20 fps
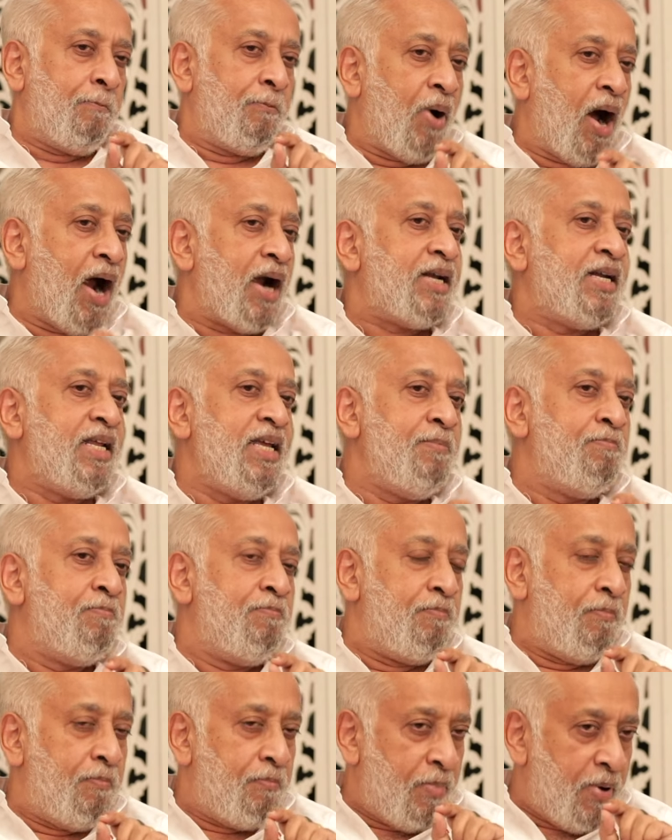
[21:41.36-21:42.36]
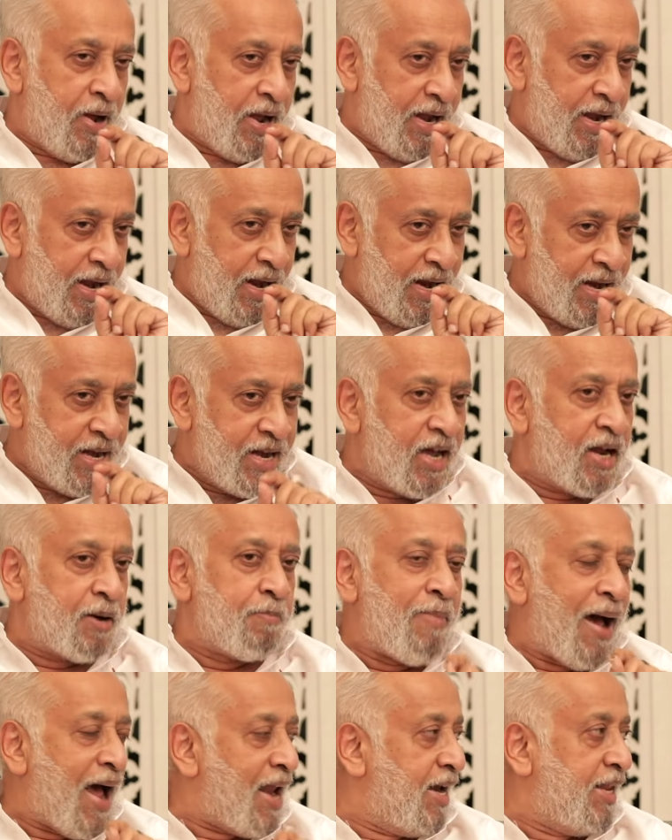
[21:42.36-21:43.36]
party inner
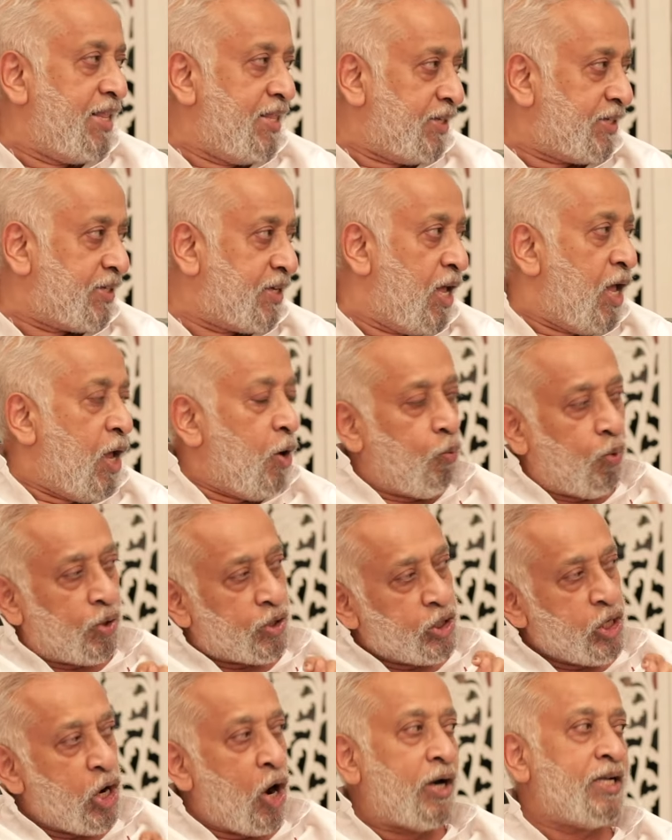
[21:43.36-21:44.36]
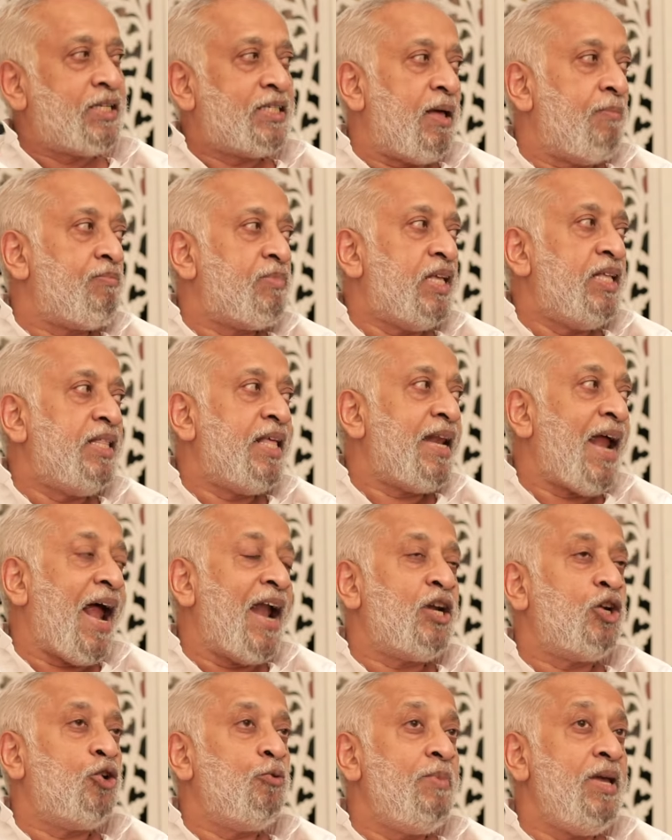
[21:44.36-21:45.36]
balance was not something that
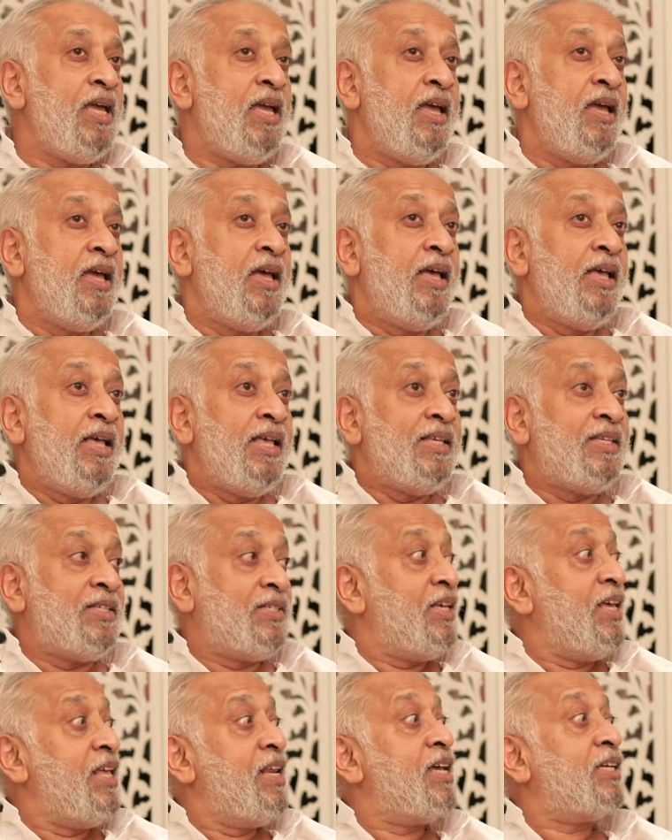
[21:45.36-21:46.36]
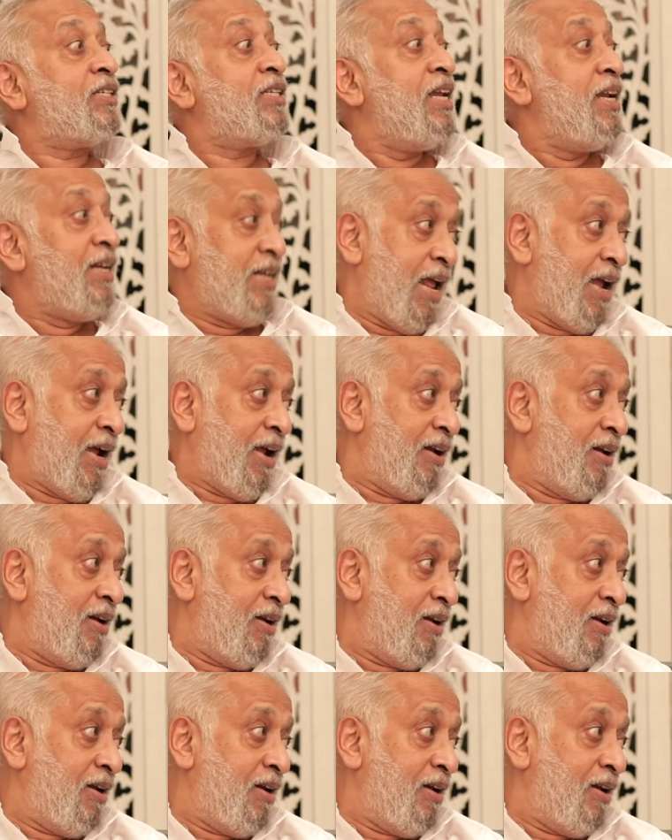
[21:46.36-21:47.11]
had to be seriously taken.